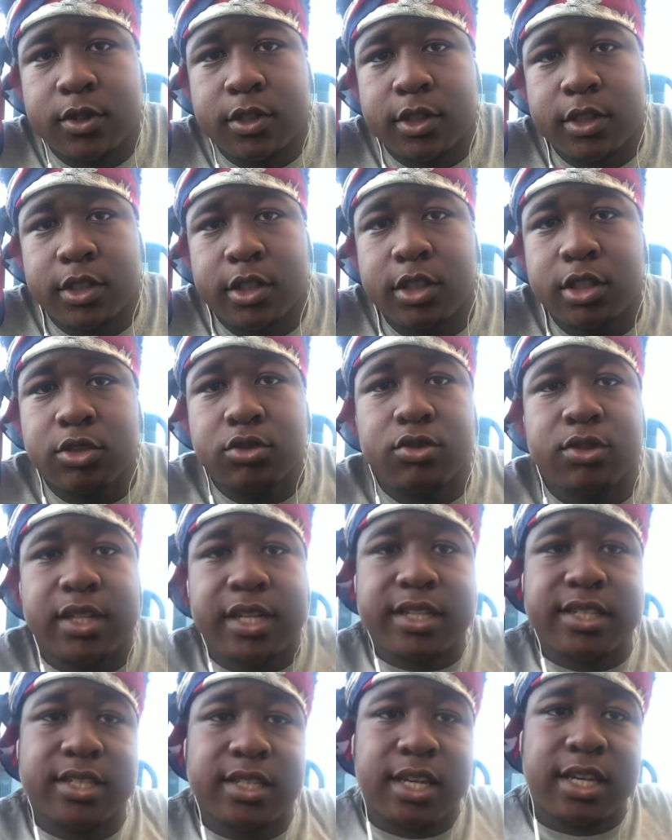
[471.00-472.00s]
He used that
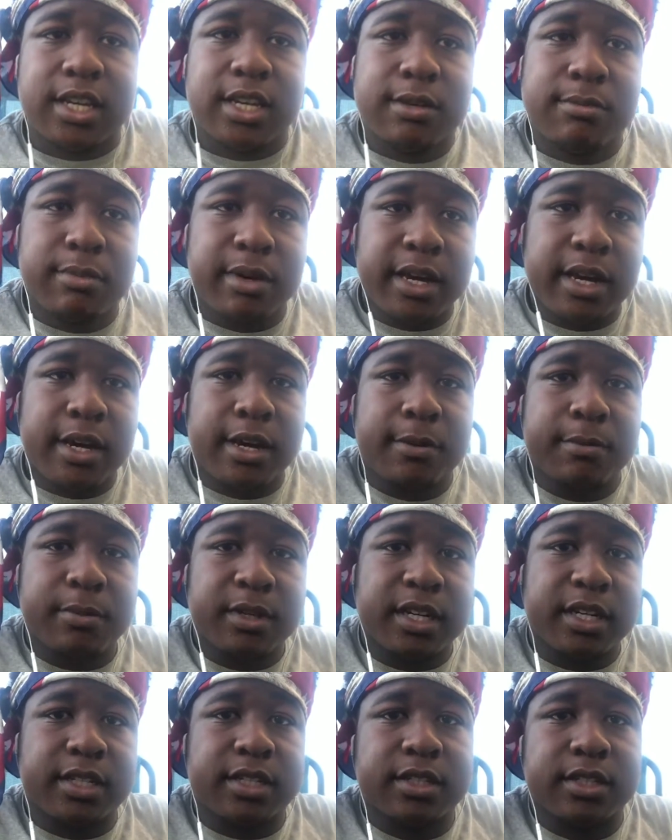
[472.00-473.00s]
same bad
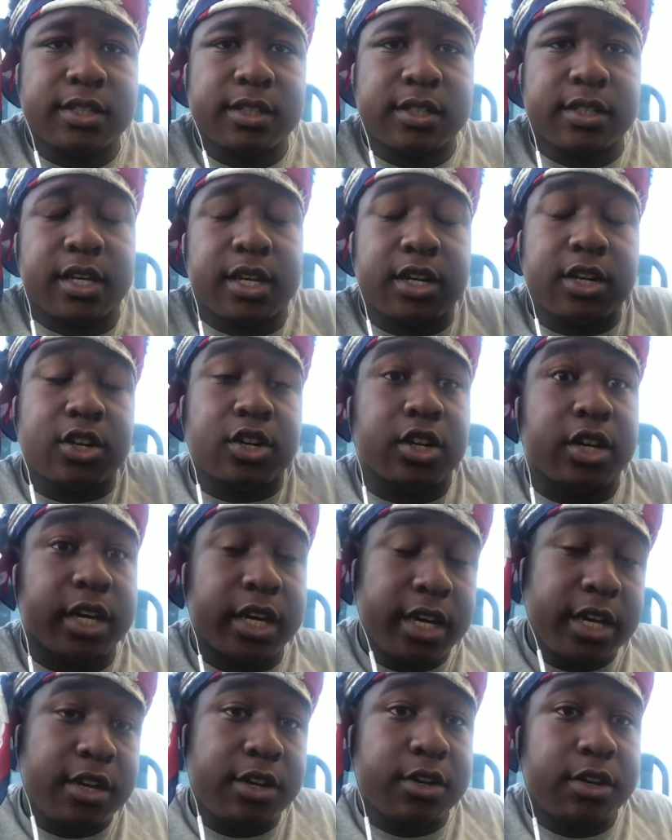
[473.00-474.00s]
money that could
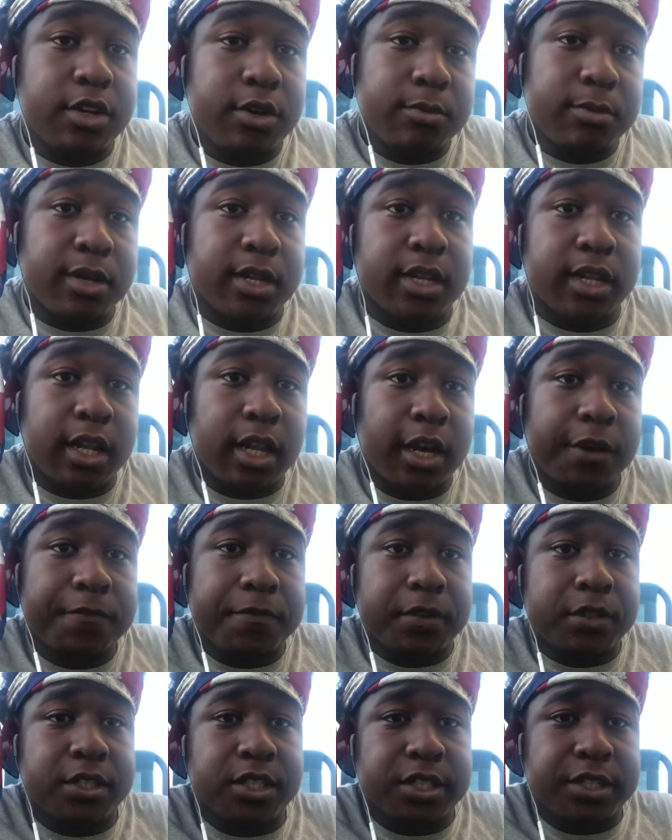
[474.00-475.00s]
end him in life
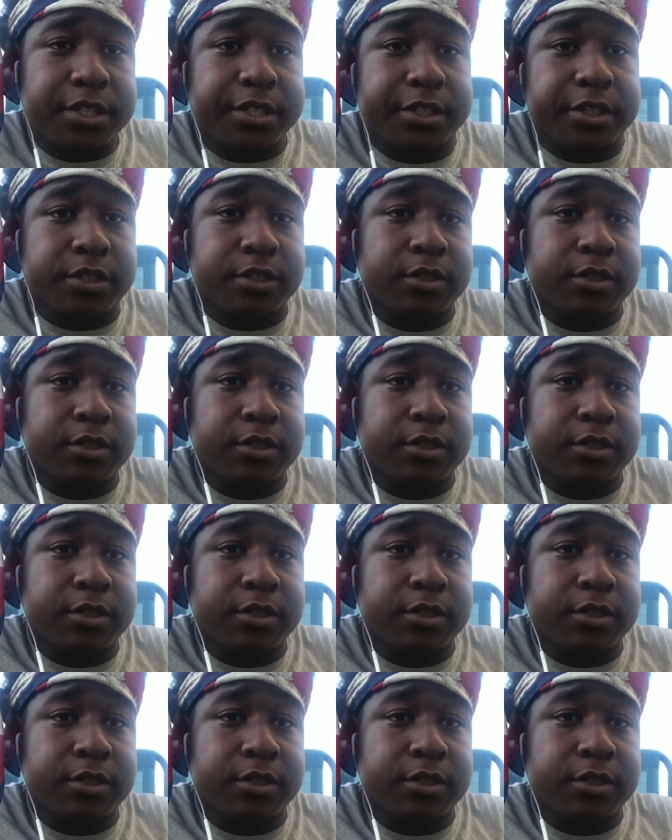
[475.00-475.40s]
in jail.